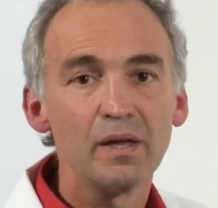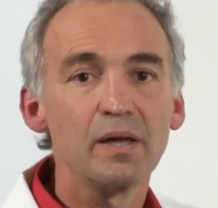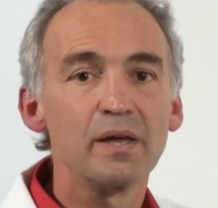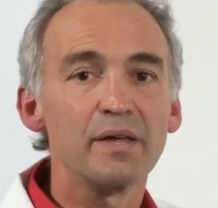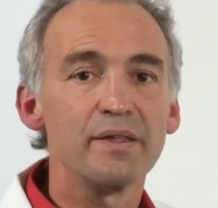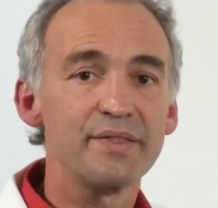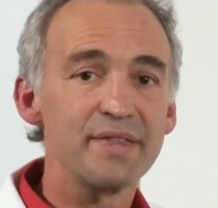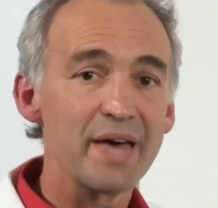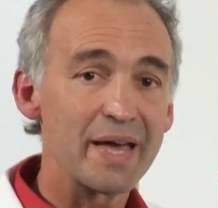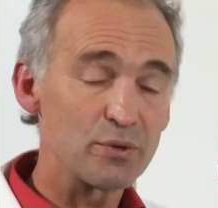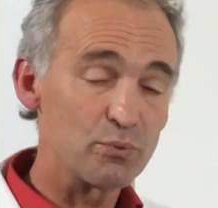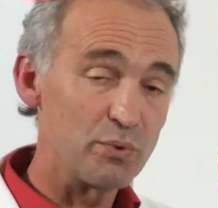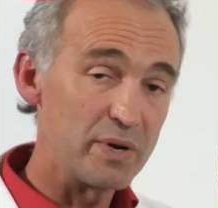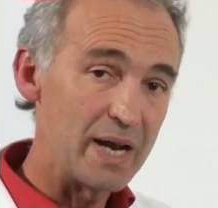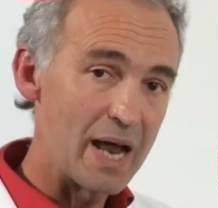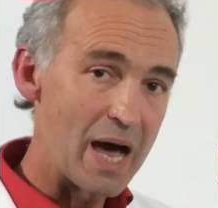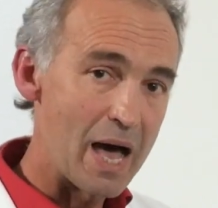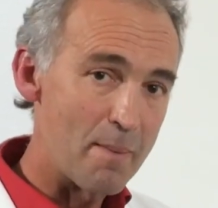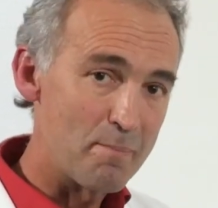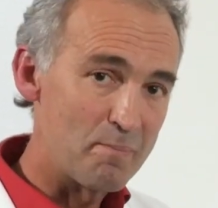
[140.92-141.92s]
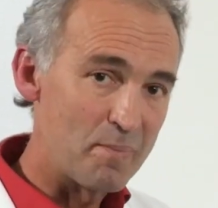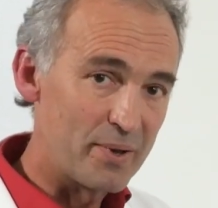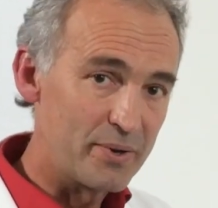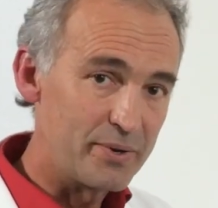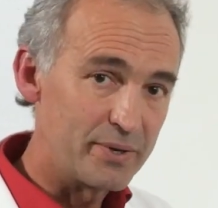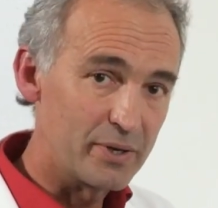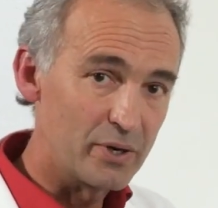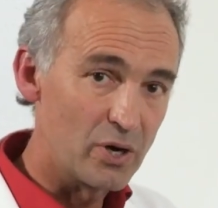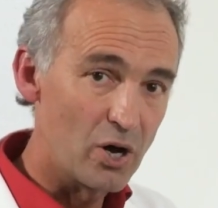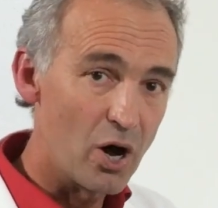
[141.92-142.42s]
That will
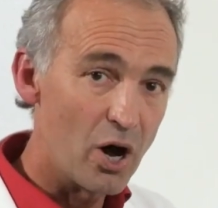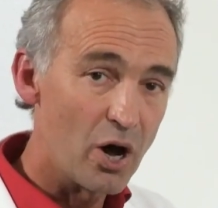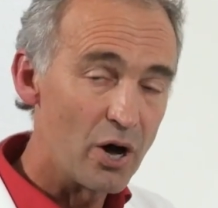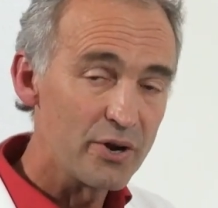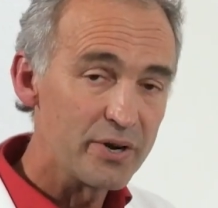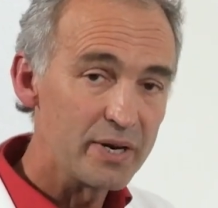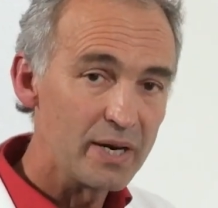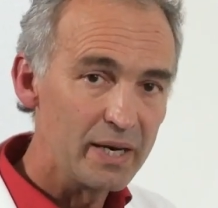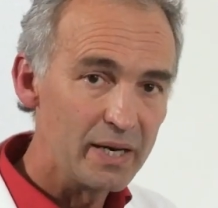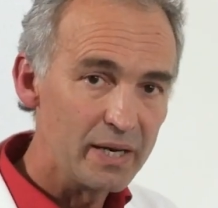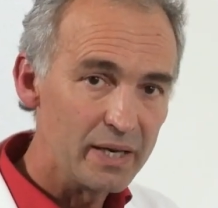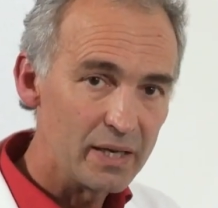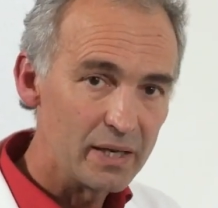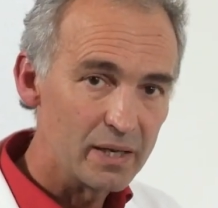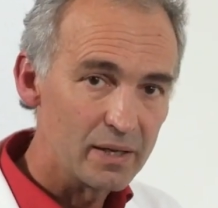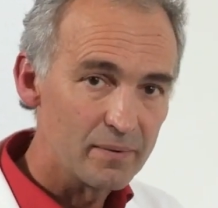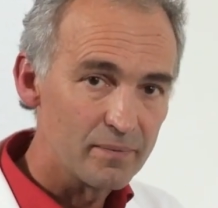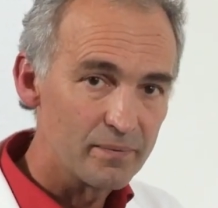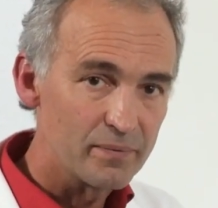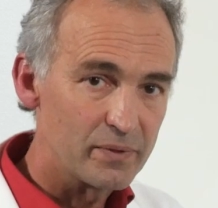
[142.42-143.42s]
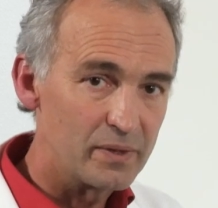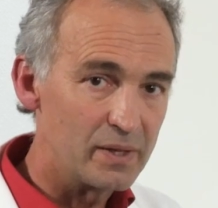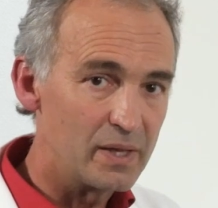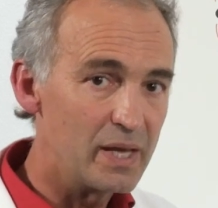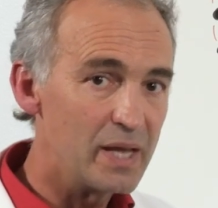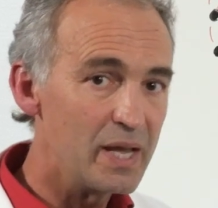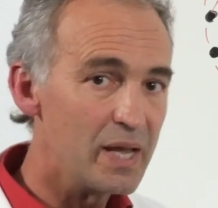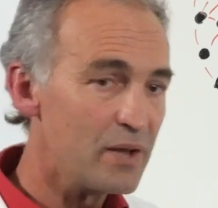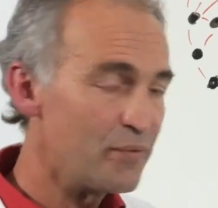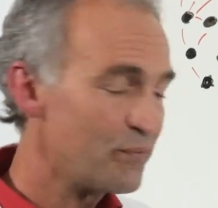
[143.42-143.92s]
happen only
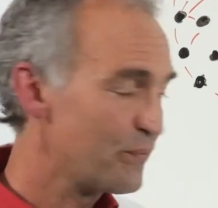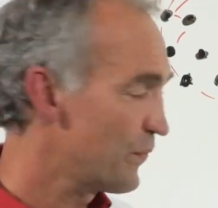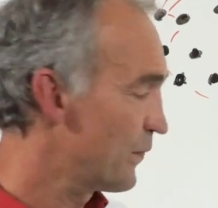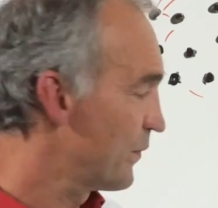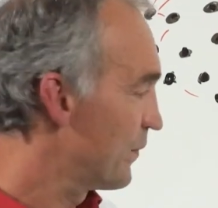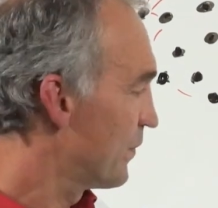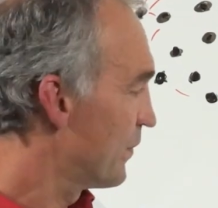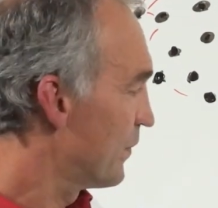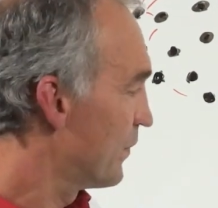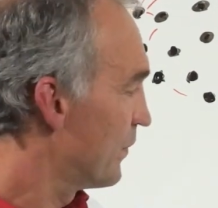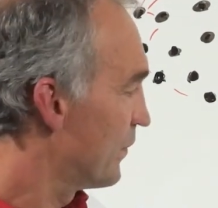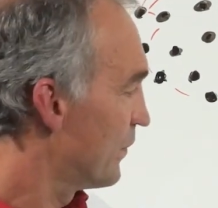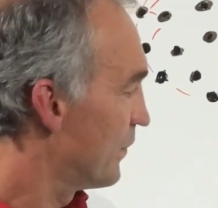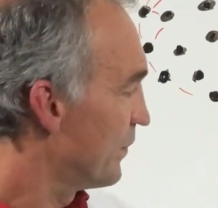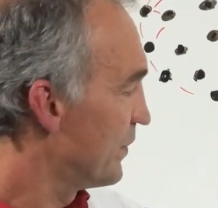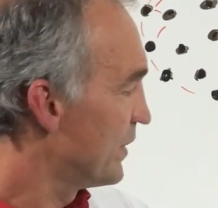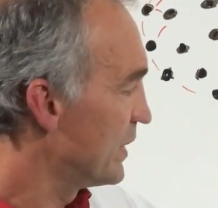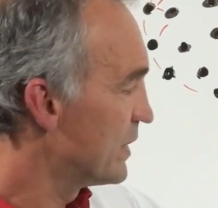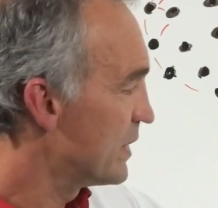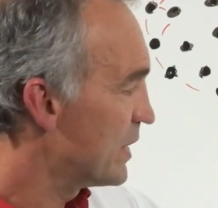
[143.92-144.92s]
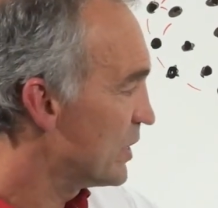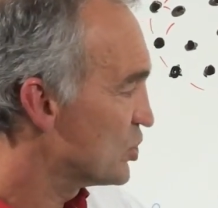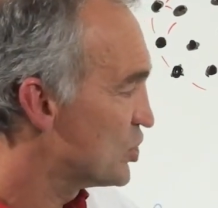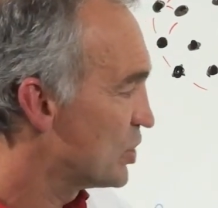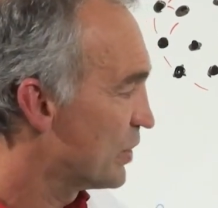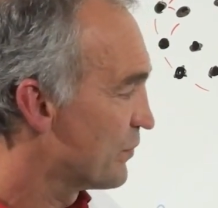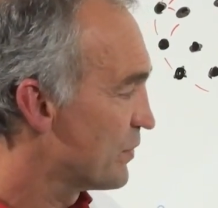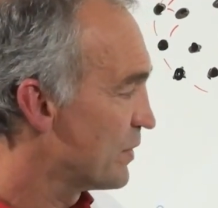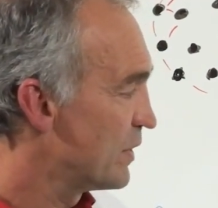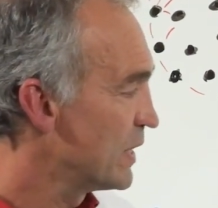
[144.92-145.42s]
if the energy
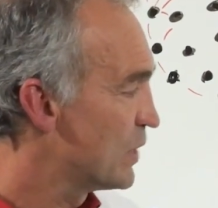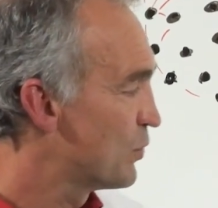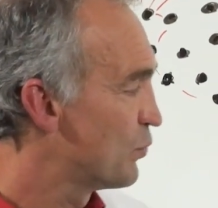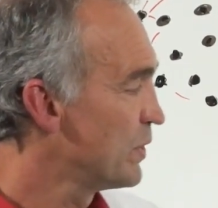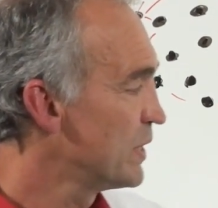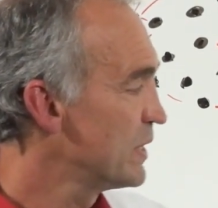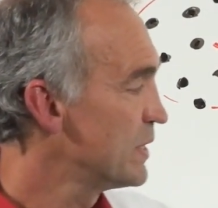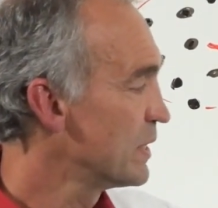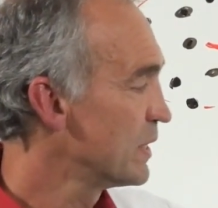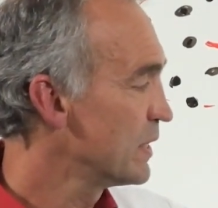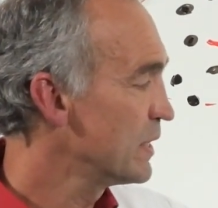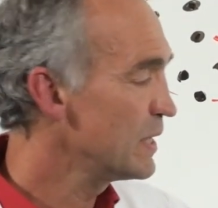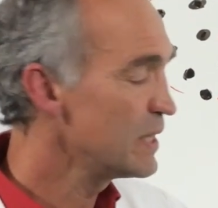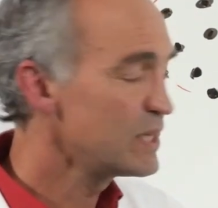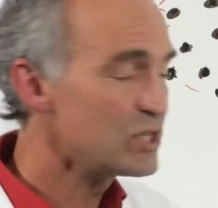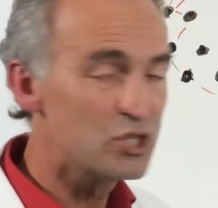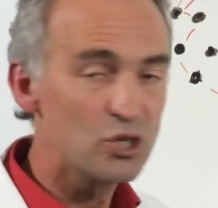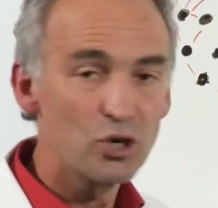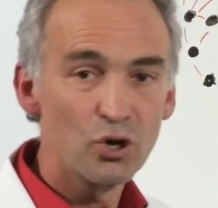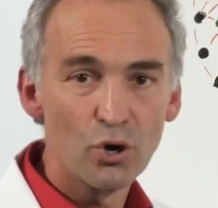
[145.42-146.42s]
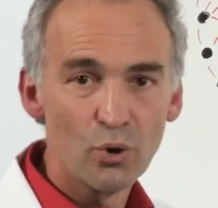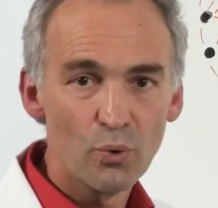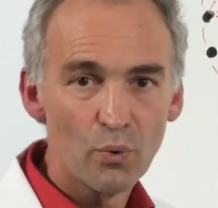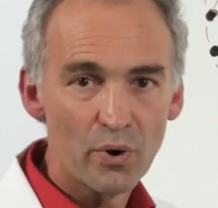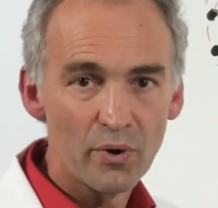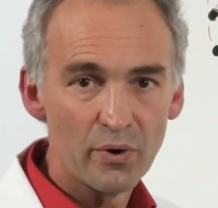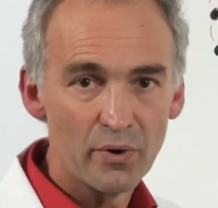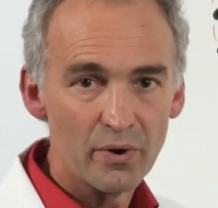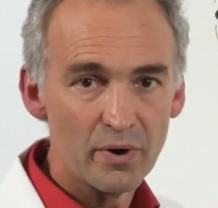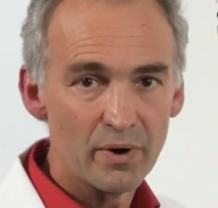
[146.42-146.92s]
of the liquid is
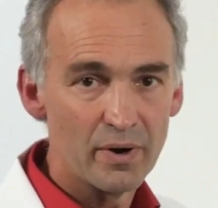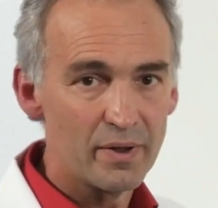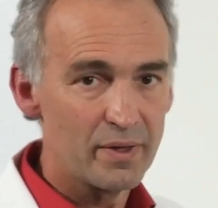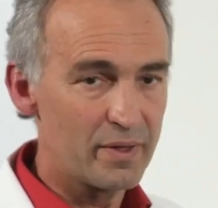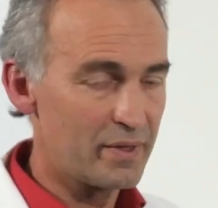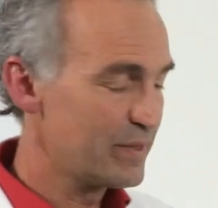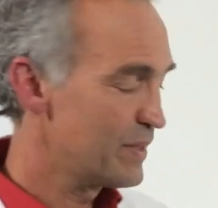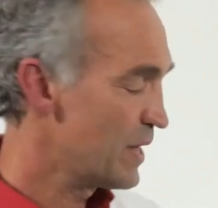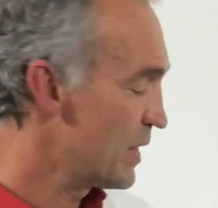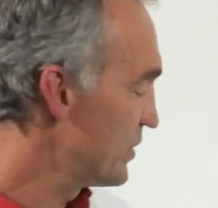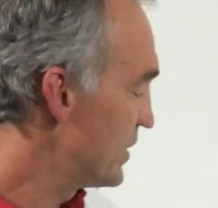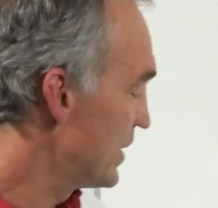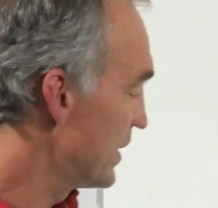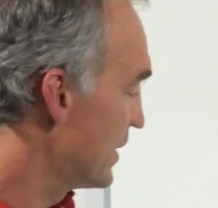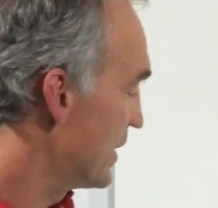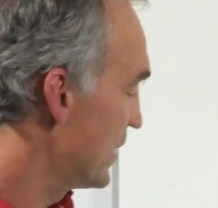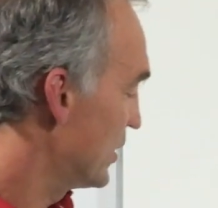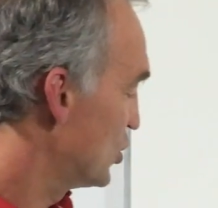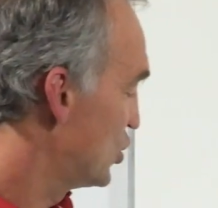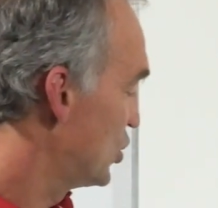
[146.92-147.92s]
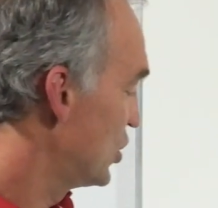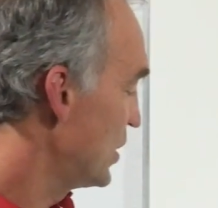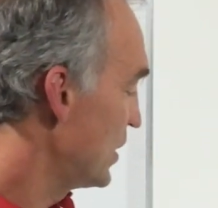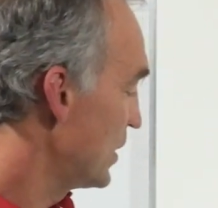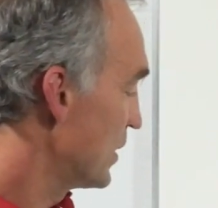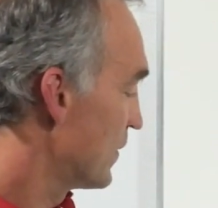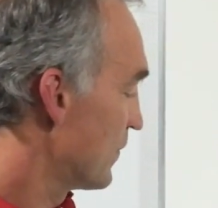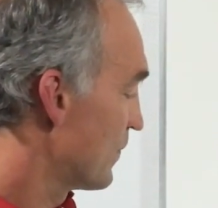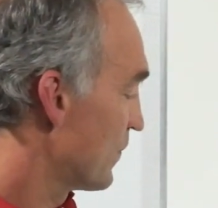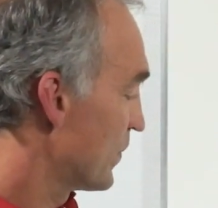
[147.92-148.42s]
lower than the
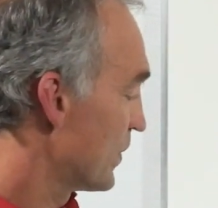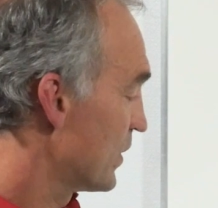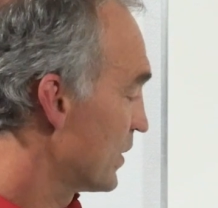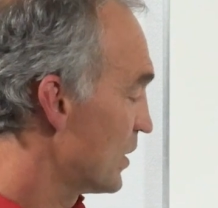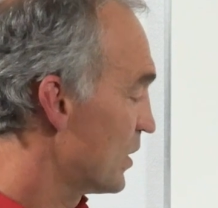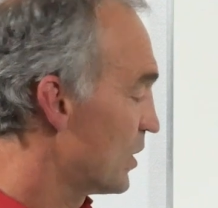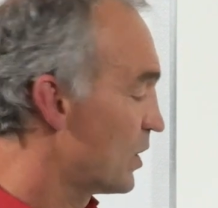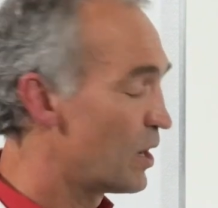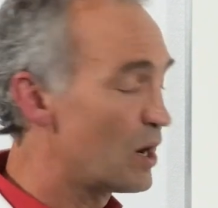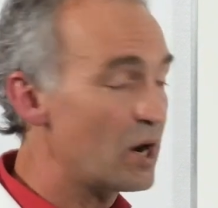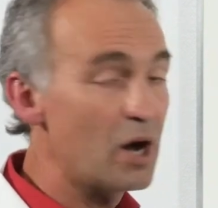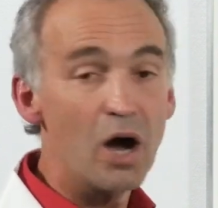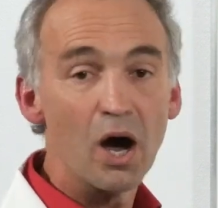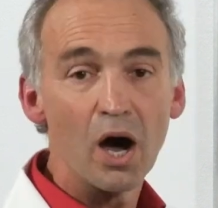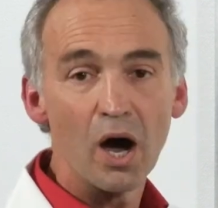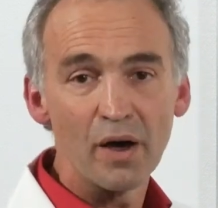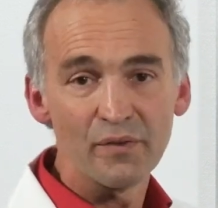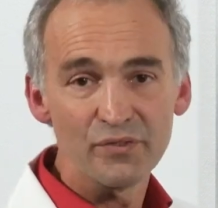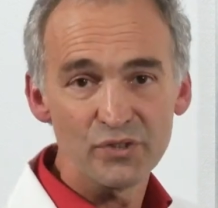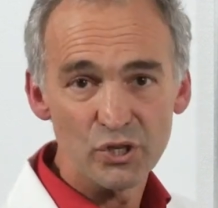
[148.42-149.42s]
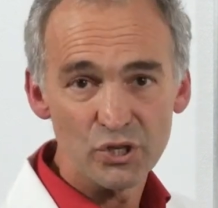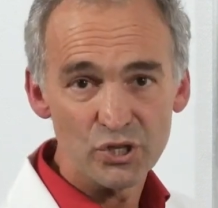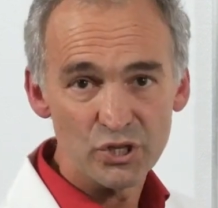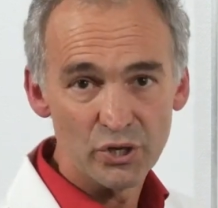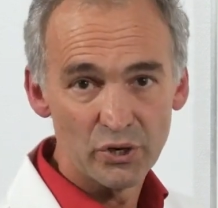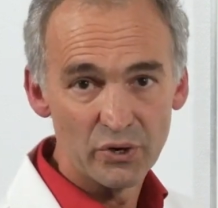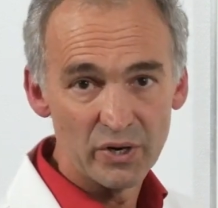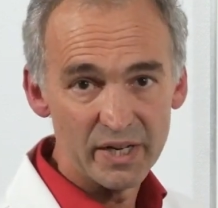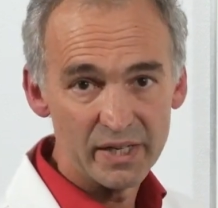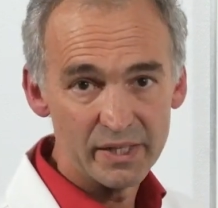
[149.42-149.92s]
energy of the
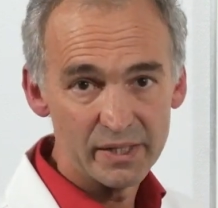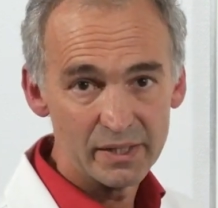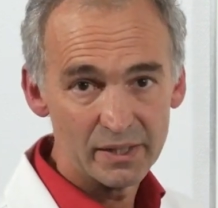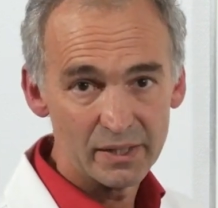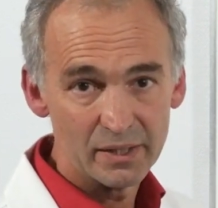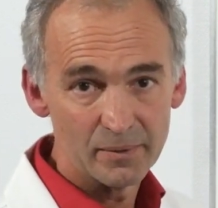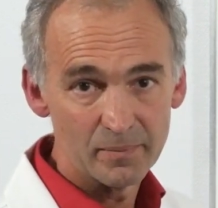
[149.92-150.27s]
solid,